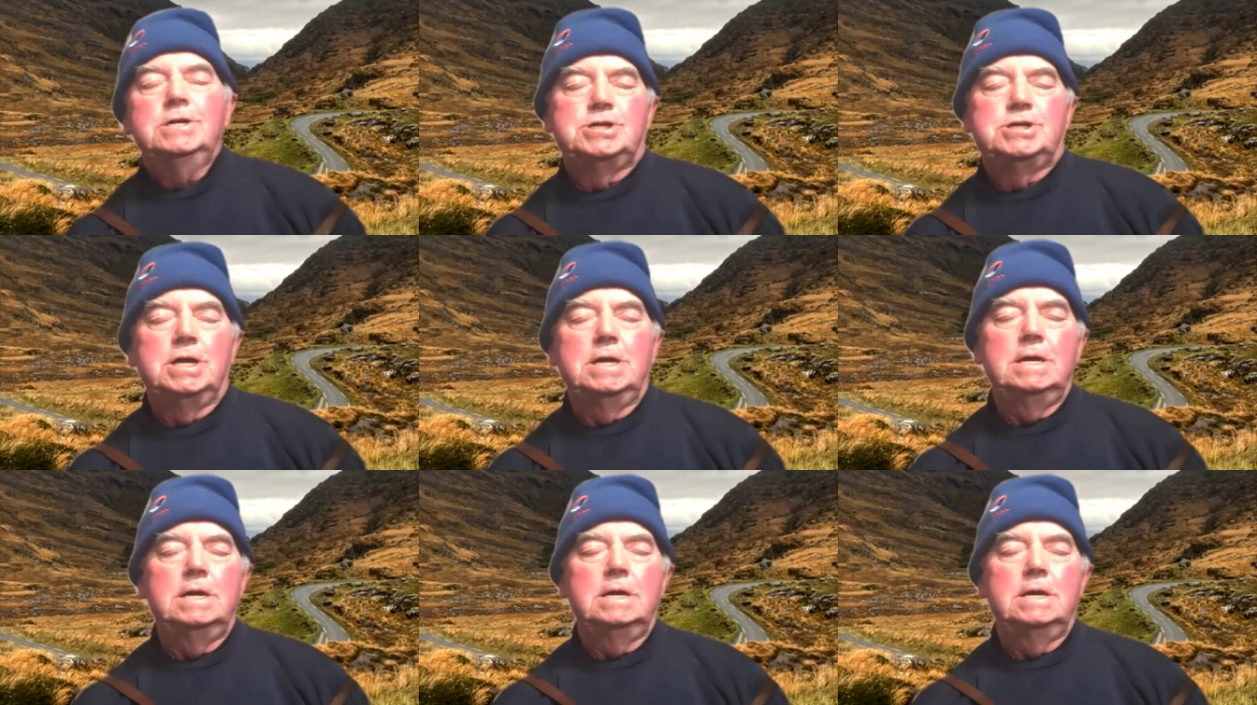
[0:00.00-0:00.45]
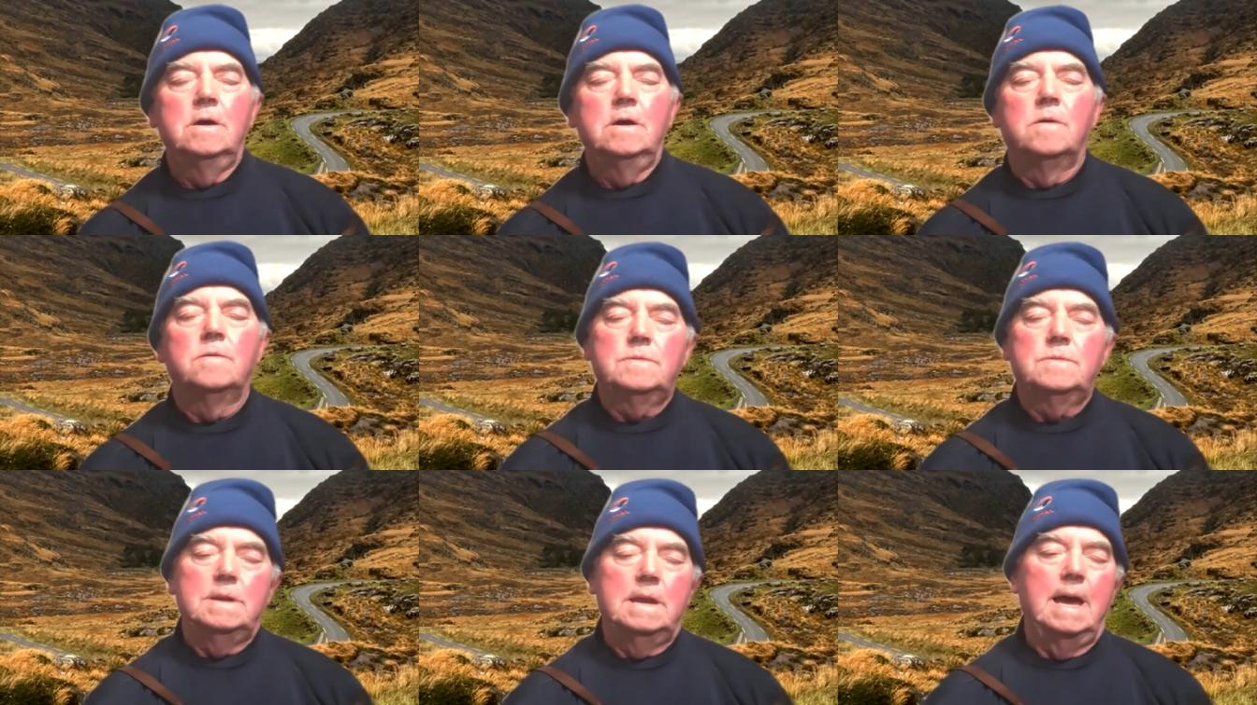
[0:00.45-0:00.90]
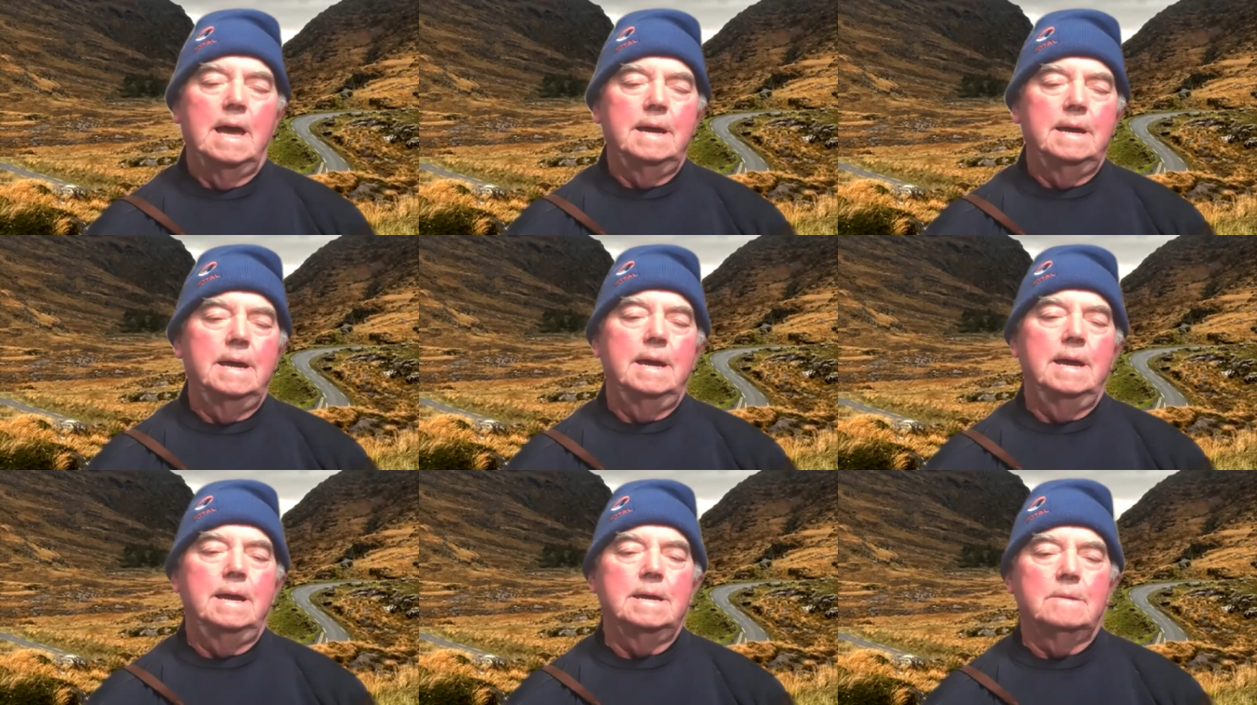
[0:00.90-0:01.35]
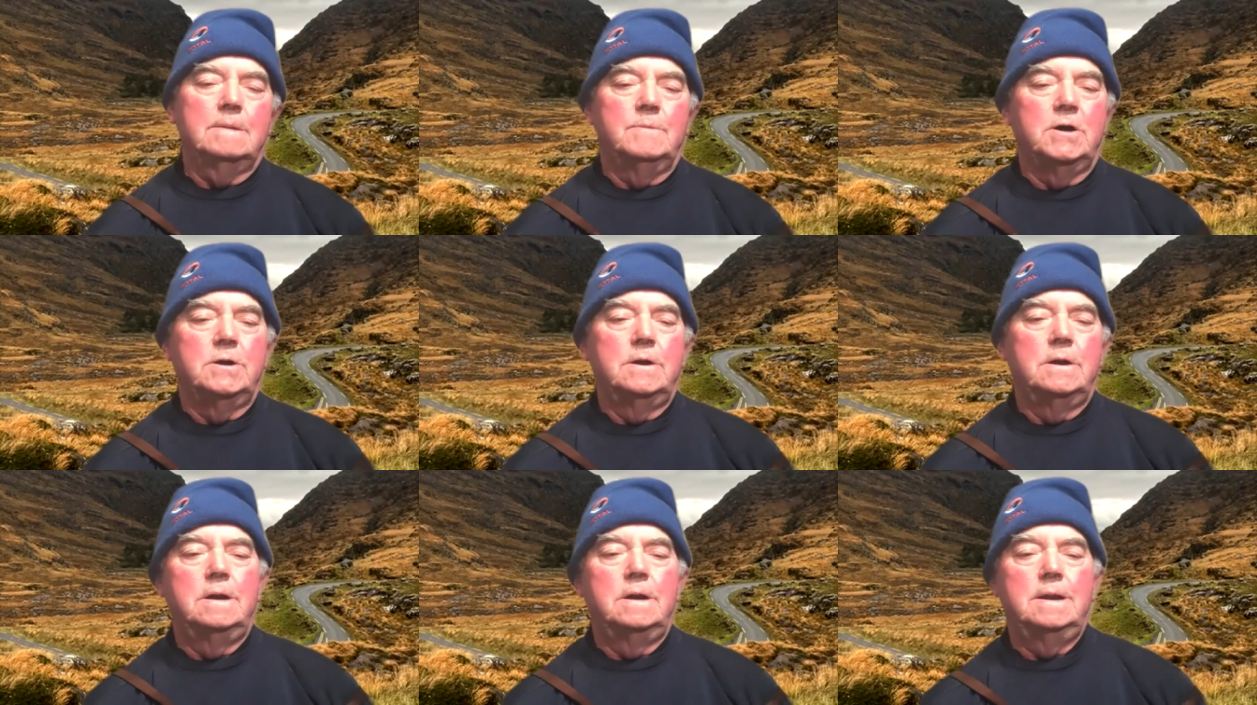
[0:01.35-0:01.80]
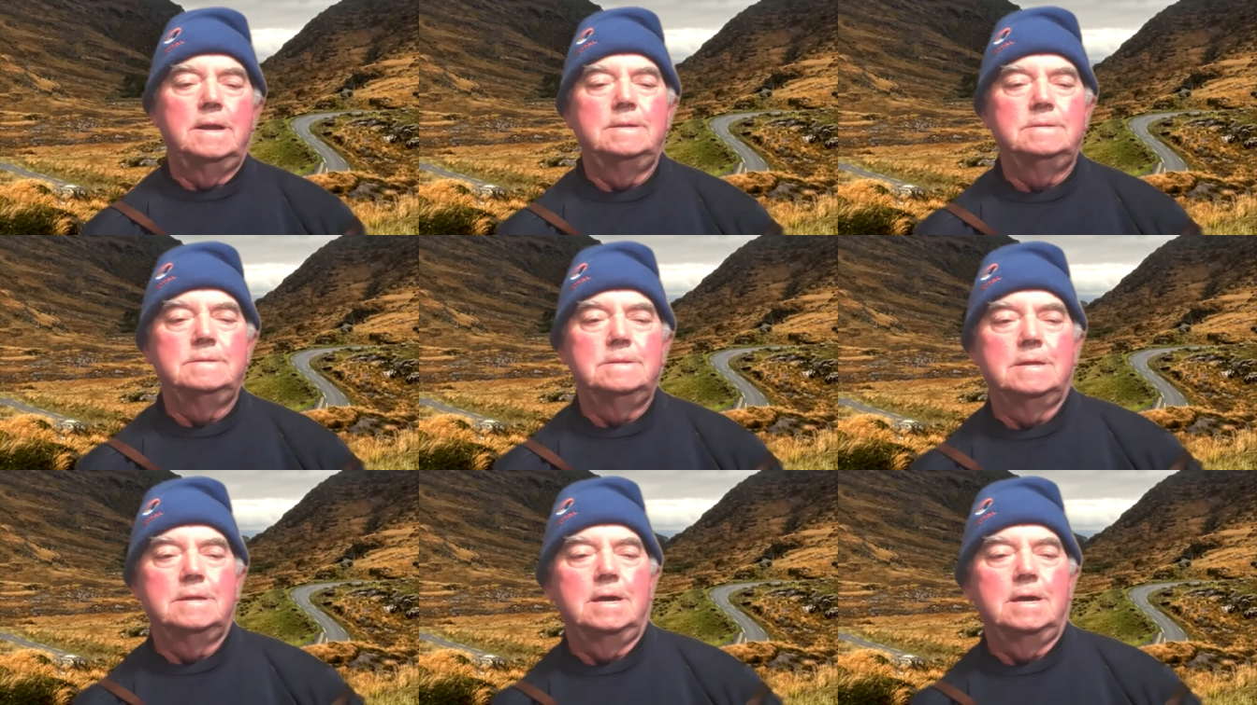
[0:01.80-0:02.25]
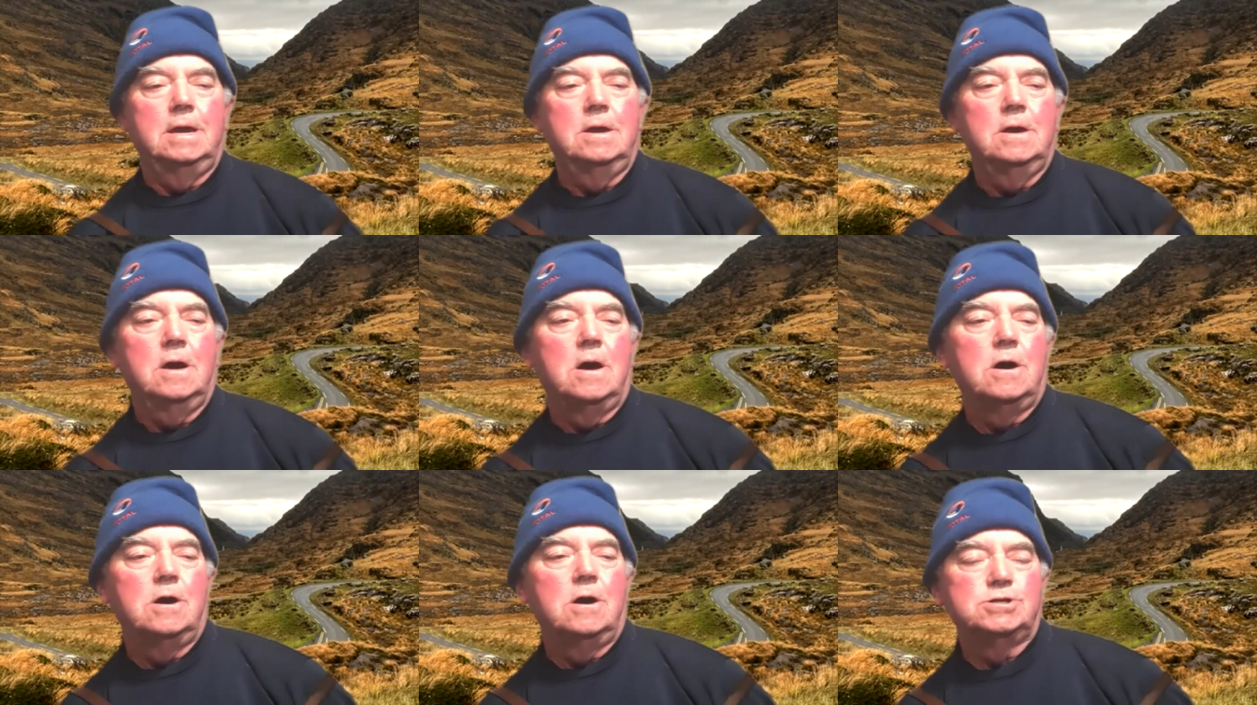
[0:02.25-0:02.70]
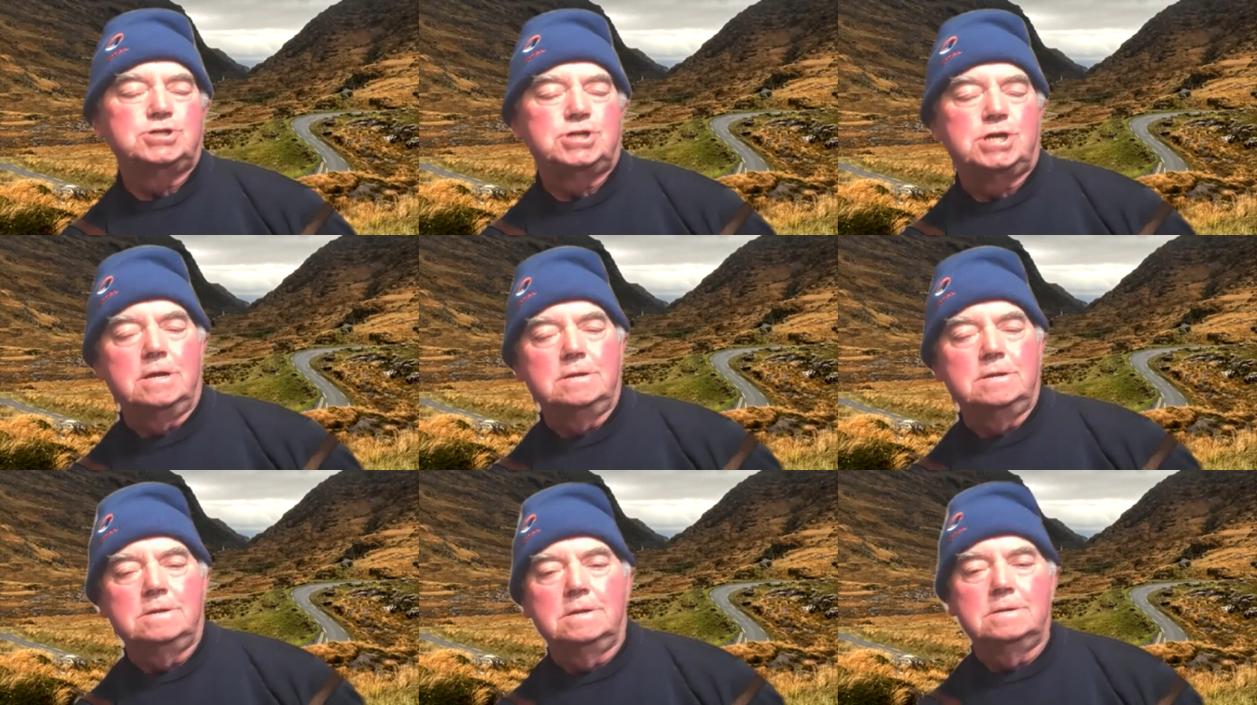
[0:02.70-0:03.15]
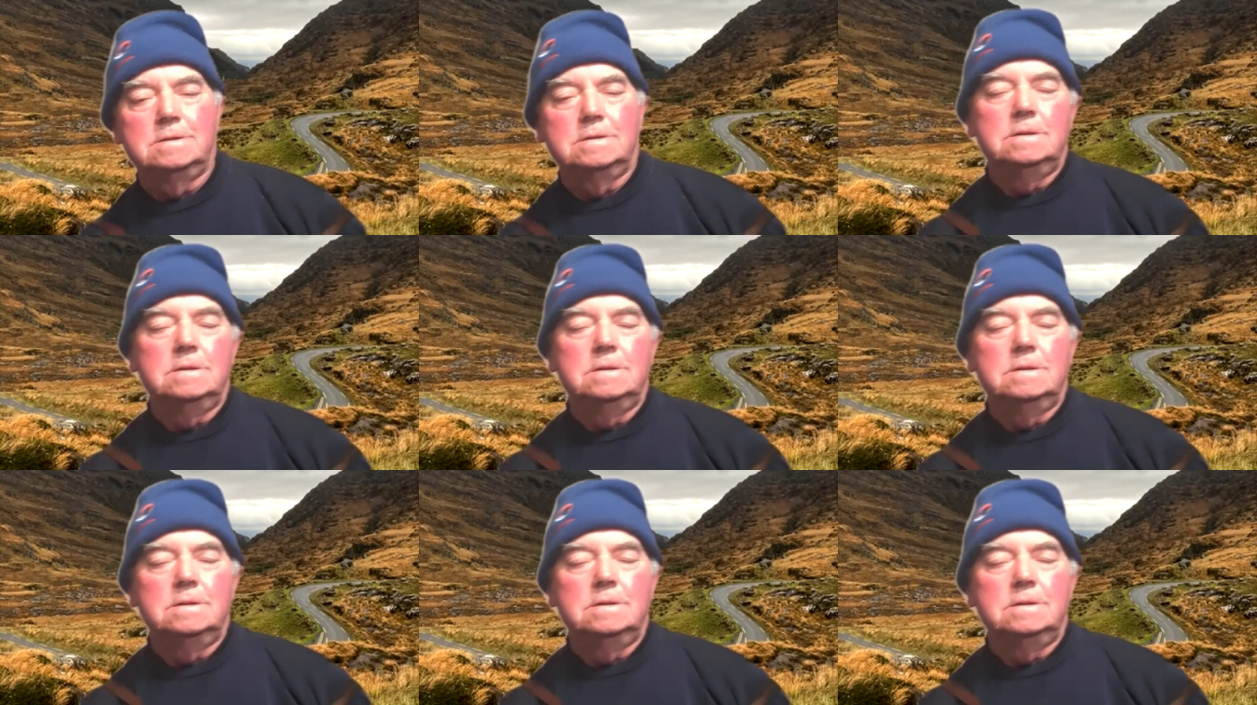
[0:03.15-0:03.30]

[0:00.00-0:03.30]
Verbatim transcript: she looked like born in the ocean